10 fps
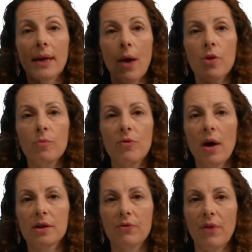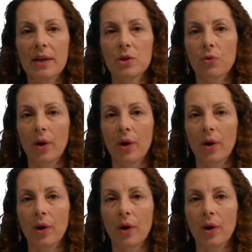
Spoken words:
now we move on to phase